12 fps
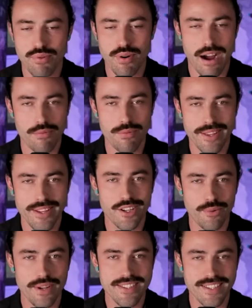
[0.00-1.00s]
probably a
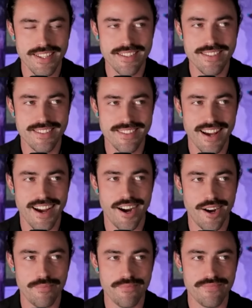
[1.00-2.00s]
coincidence.
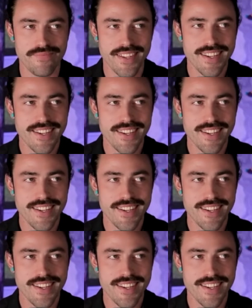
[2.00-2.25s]
Um,